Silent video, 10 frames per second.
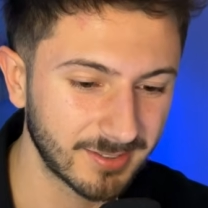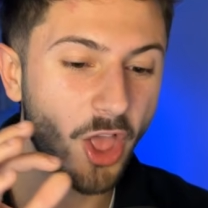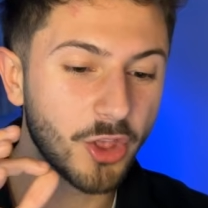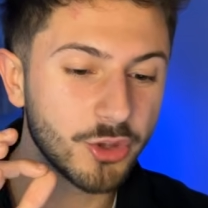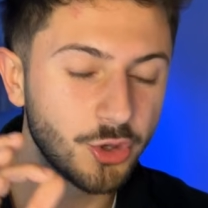
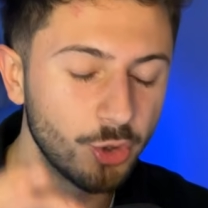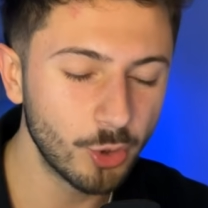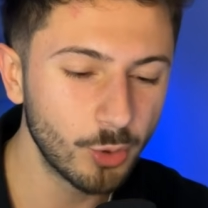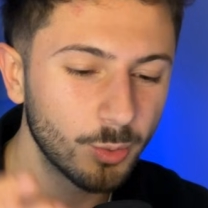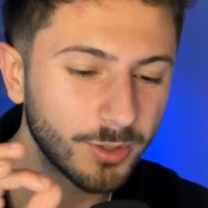You
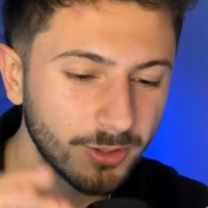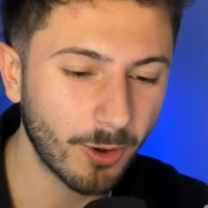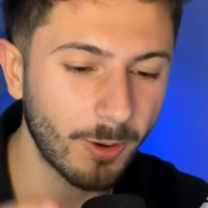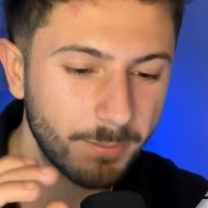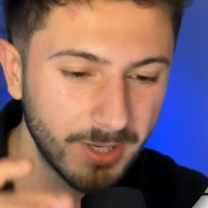would
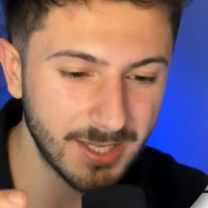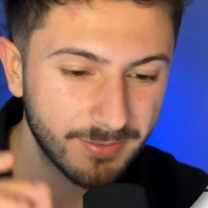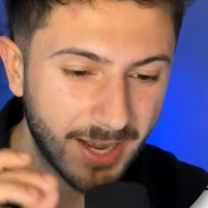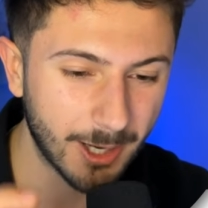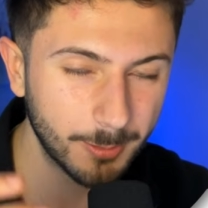not believe
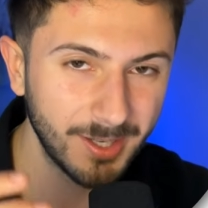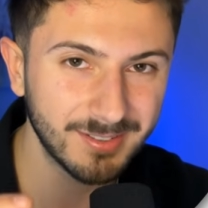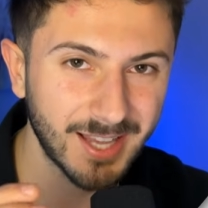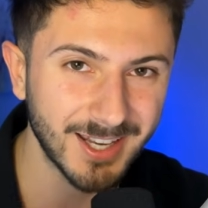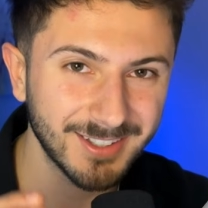how many
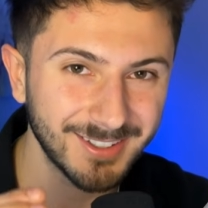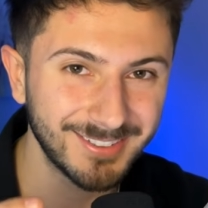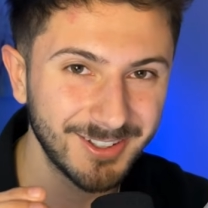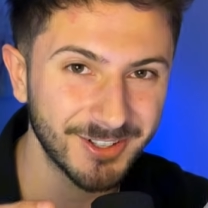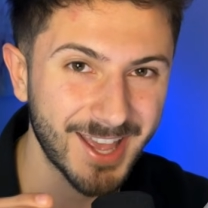sellers I see
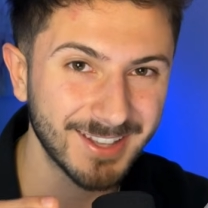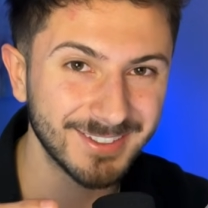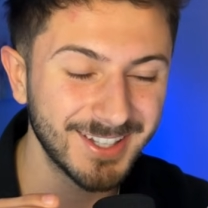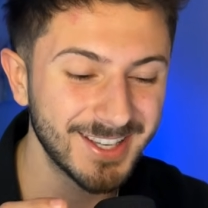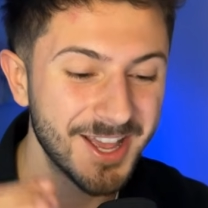on
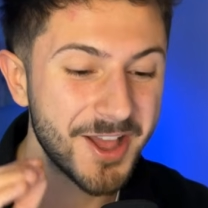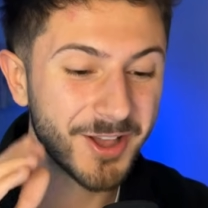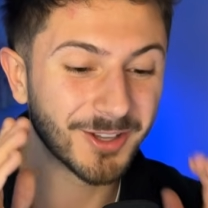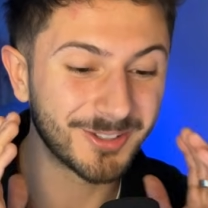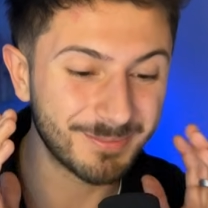Etsy,
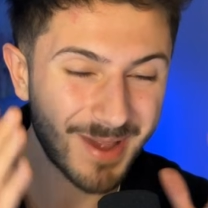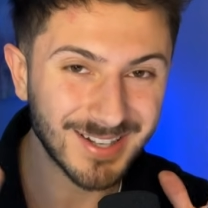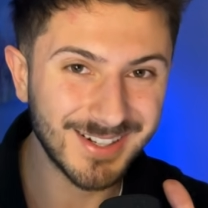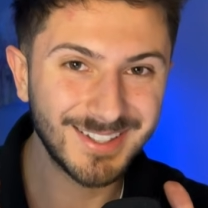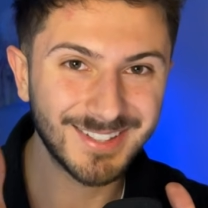especially
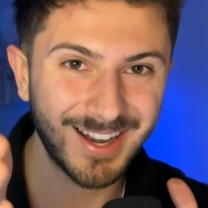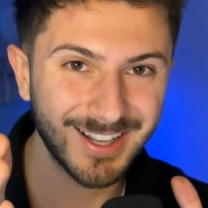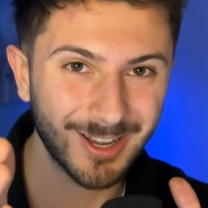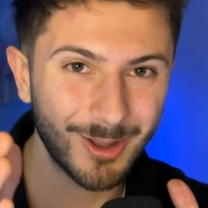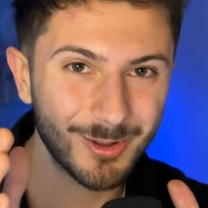selling
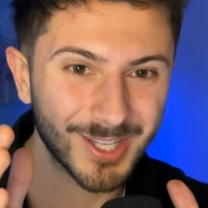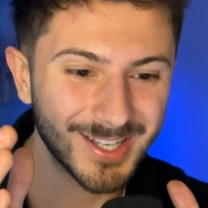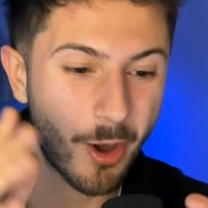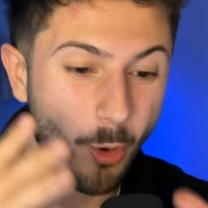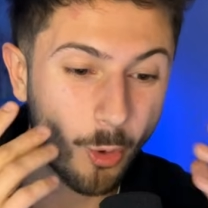clothing,
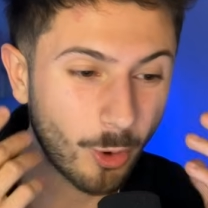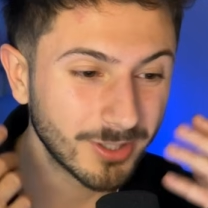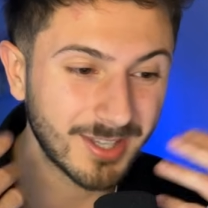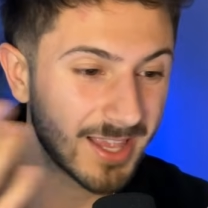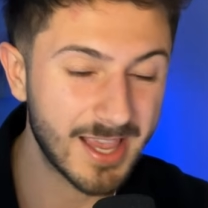or say
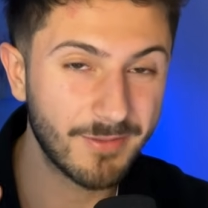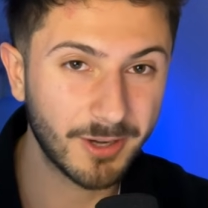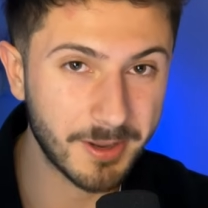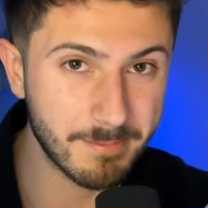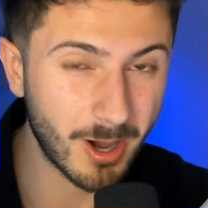even like
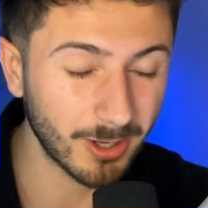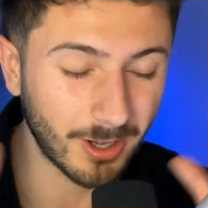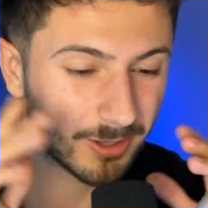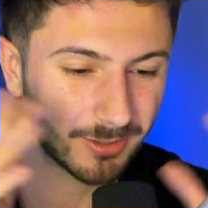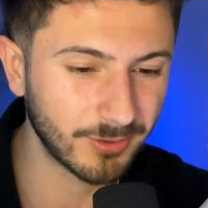mug
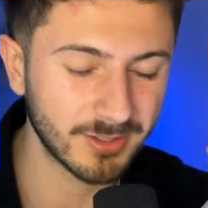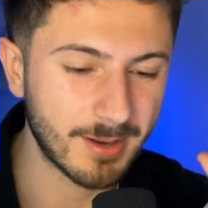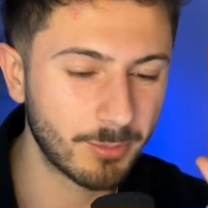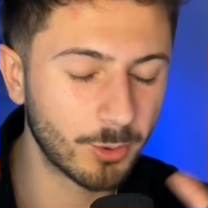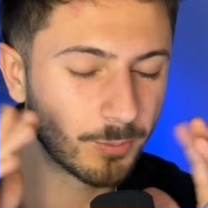colors, for
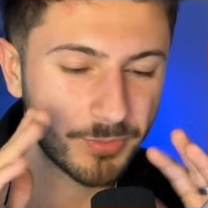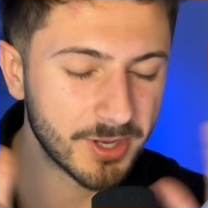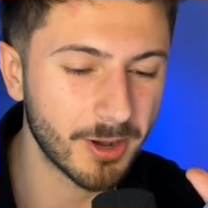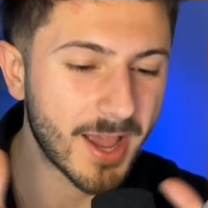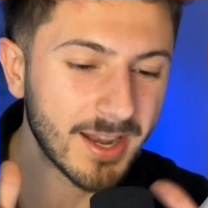example,
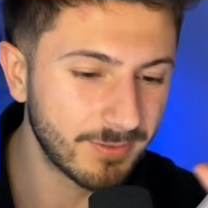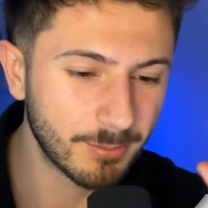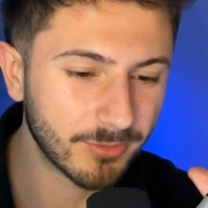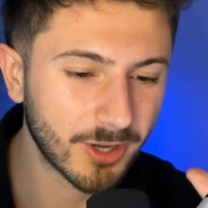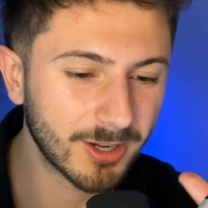anything with
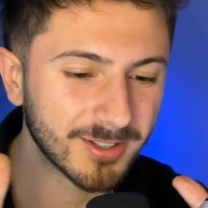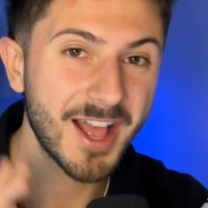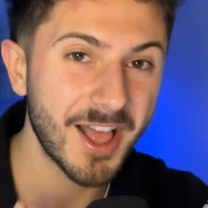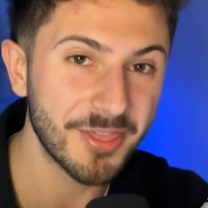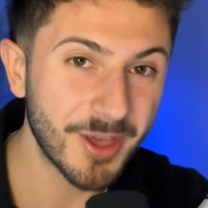colors.
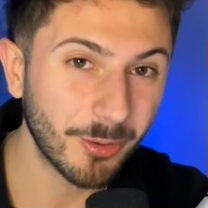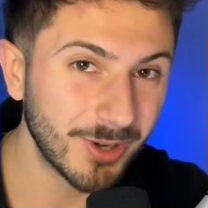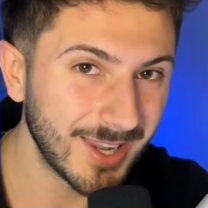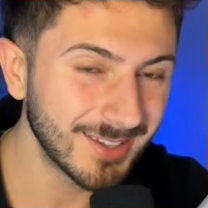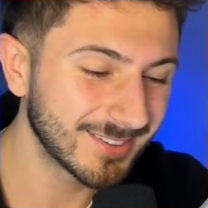They'll
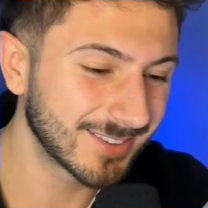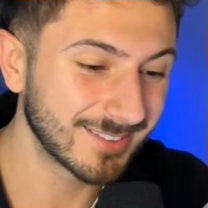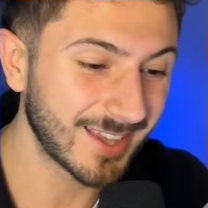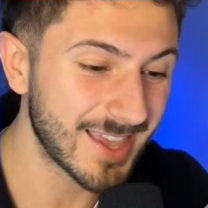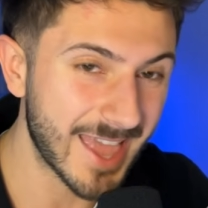list,
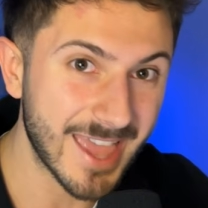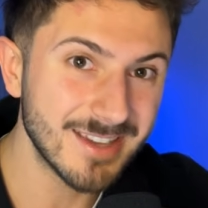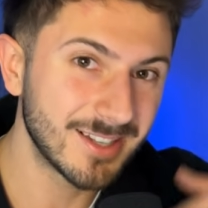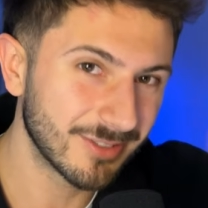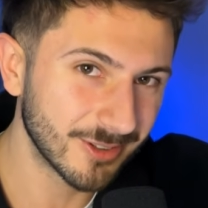say, 8
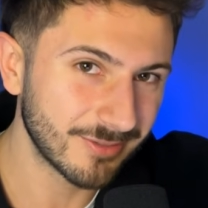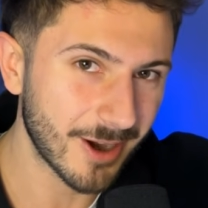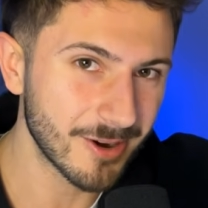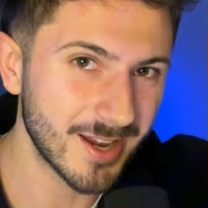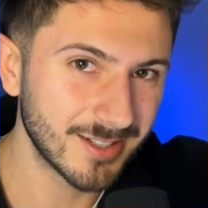different
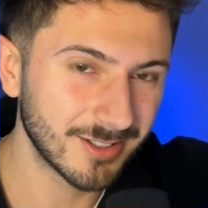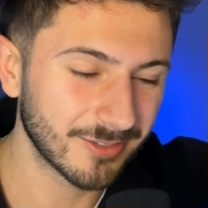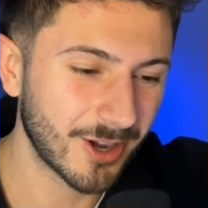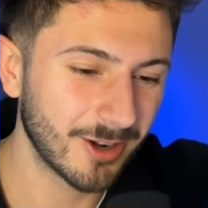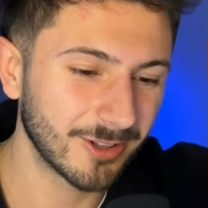variations of
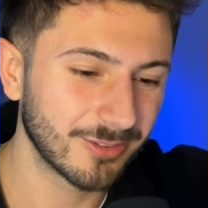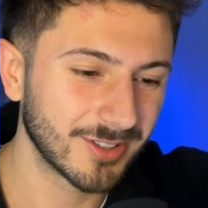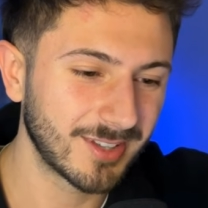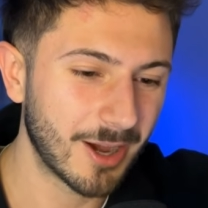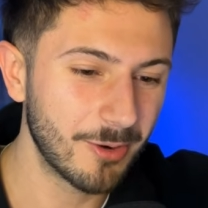colors for
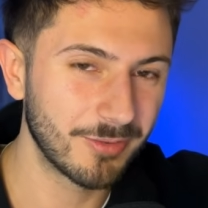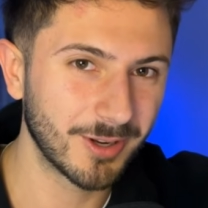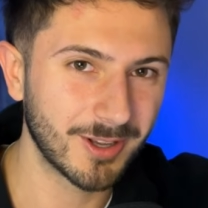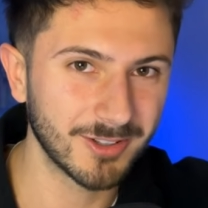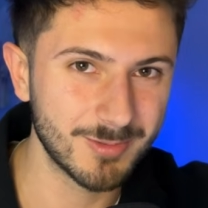sale for the
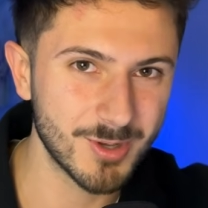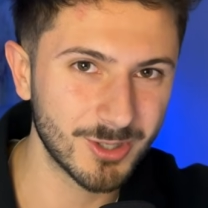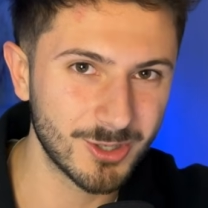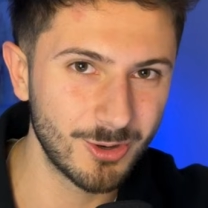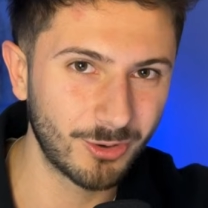customer to
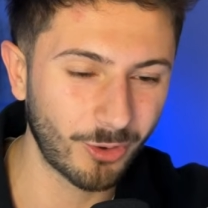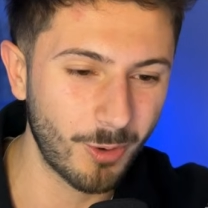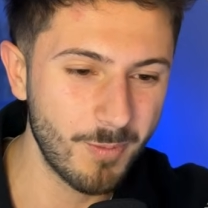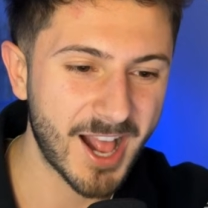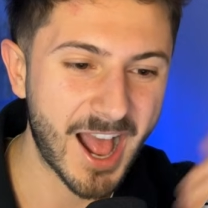choose from,
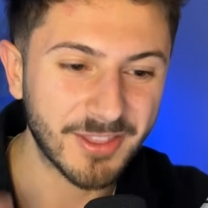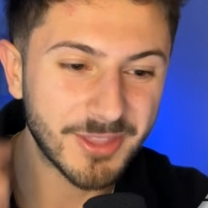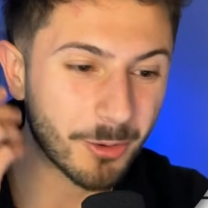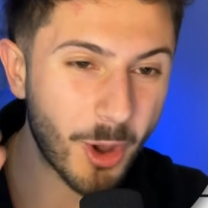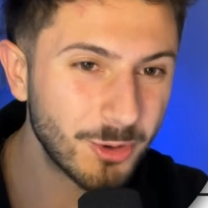and they'll
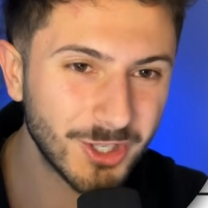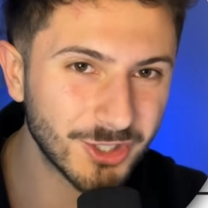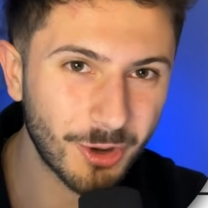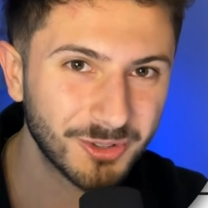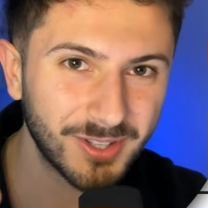only show,
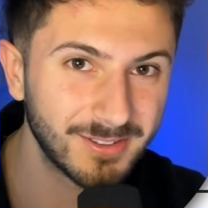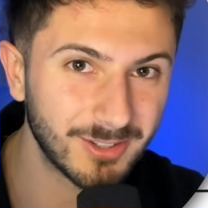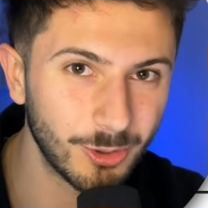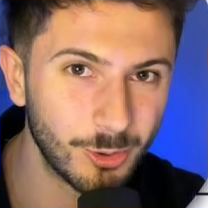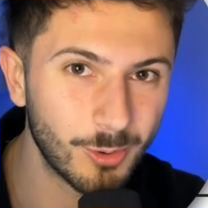say,
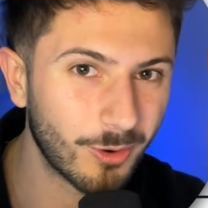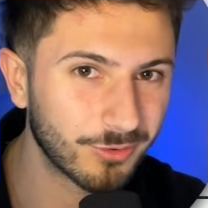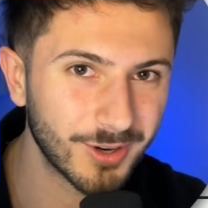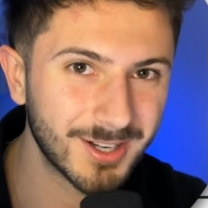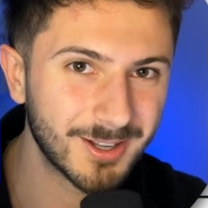2 or 3
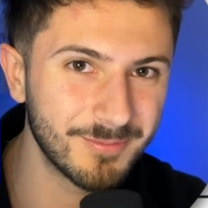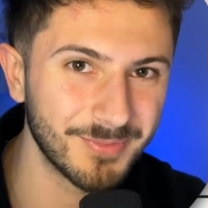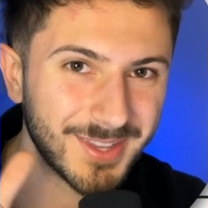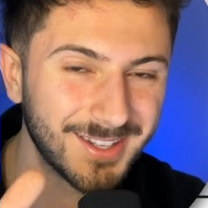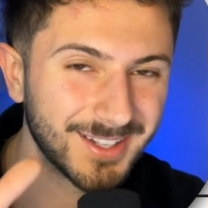of them
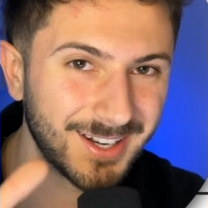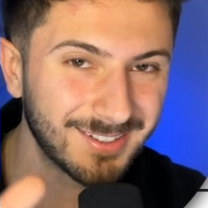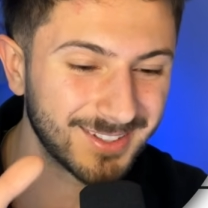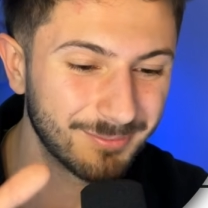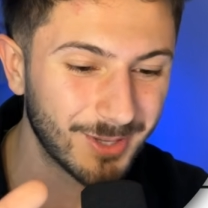in the
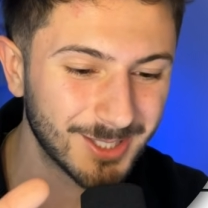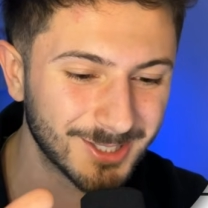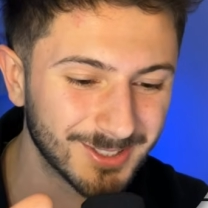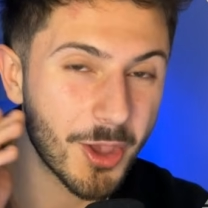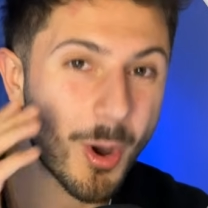listing
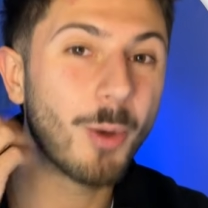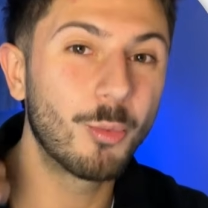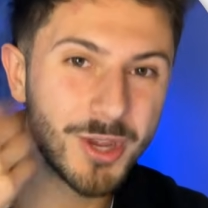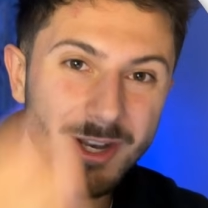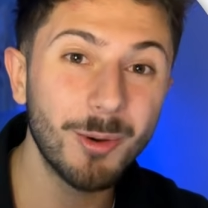pictures. We
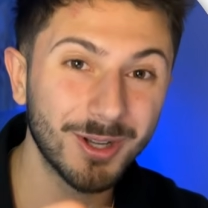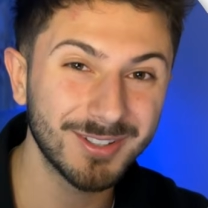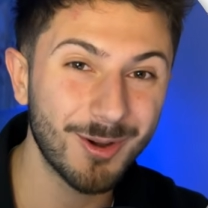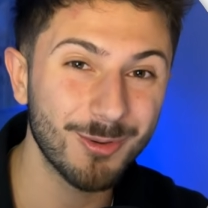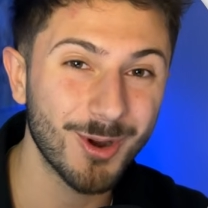know
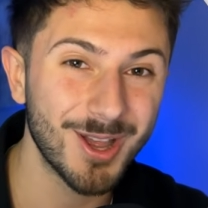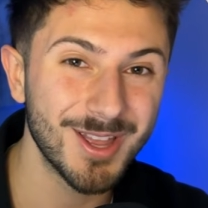ourselves, right?